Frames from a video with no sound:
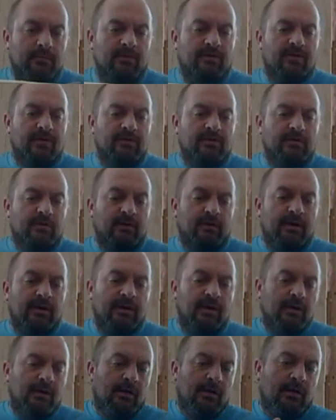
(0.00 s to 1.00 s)

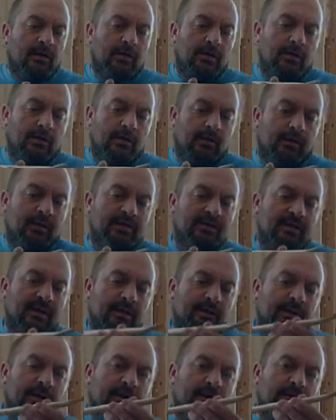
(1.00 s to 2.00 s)
eventually. And the reason
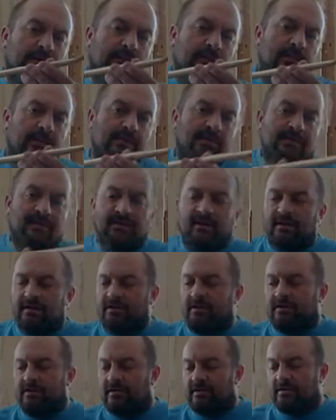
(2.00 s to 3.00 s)
I recurved them is
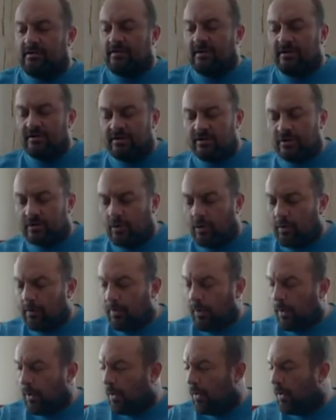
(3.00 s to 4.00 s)
it's such a
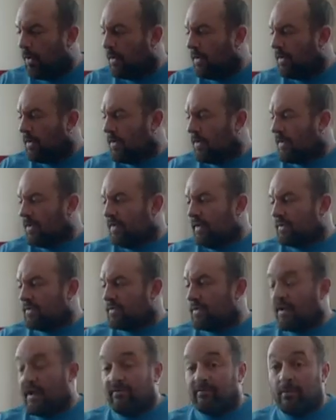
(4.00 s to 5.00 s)
short bow that
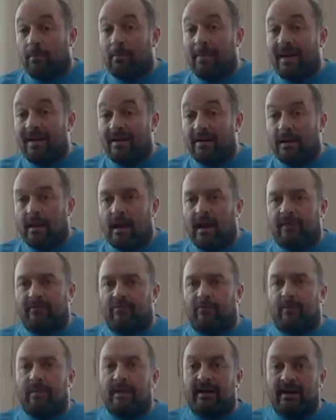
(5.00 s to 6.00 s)
it's going to have to bend a
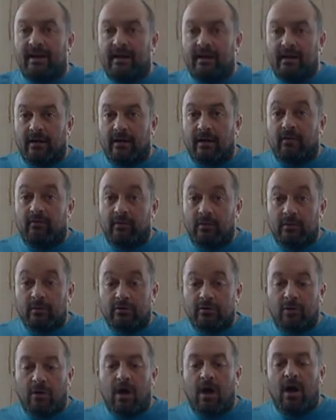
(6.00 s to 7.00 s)
lot for me to get a
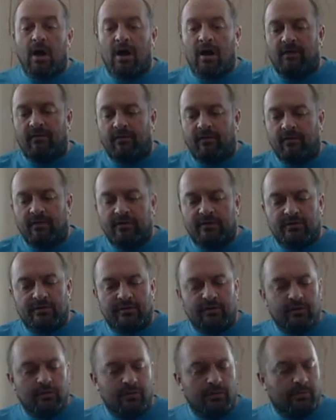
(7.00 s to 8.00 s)
comfortable draw off of it to
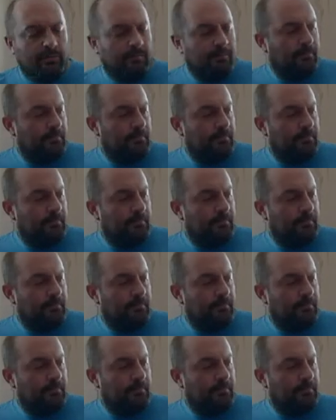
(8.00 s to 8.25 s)
shoot.